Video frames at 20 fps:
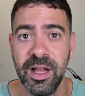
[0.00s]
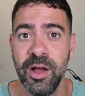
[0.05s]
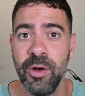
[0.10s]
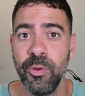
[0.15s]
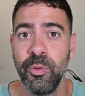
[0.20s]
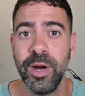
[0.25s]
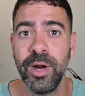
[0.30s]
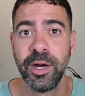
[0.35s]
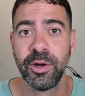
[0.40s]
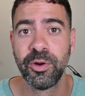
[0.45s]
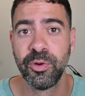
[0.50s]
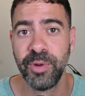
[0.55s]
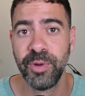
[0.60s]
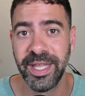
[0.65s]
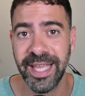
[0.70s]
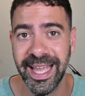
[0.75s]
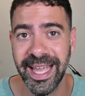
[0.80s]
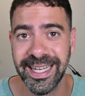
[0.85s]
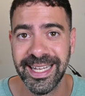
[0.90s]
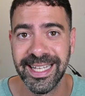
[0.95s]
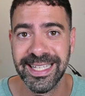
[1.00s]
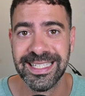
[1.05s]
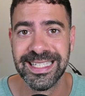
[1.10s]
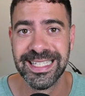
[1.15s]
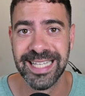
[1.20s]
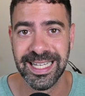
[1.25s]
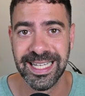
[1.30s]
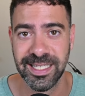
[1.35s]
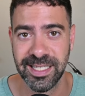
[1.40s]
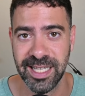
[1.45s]
were created
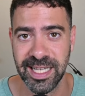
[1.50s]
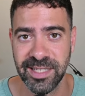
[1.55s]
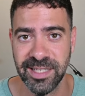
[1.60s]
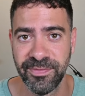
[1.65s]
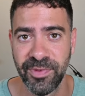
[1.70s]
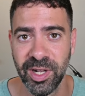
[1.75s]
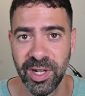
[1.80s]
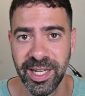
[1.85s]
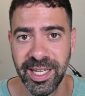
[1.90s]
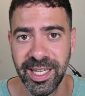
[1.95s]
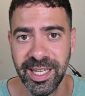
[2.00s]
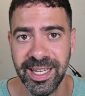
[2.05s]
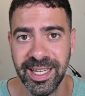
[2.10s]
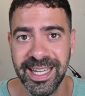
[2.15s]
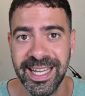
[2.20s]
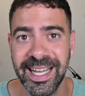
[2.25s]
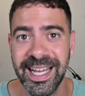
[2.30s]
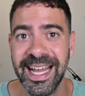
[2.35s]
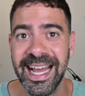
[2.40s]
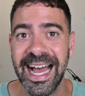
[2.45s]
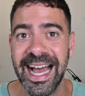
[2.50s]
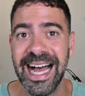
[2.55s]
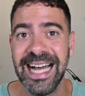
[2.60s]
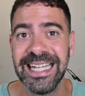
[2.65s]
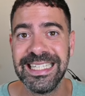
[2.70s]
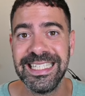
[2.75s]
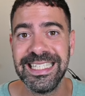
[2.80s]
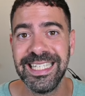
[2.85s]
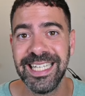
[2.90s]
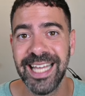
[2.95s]
successfully. At
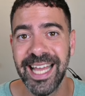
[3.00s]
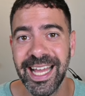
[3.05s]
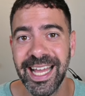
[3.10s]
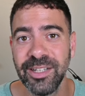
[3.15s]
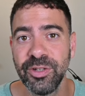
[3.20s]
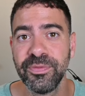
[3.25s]
the end of the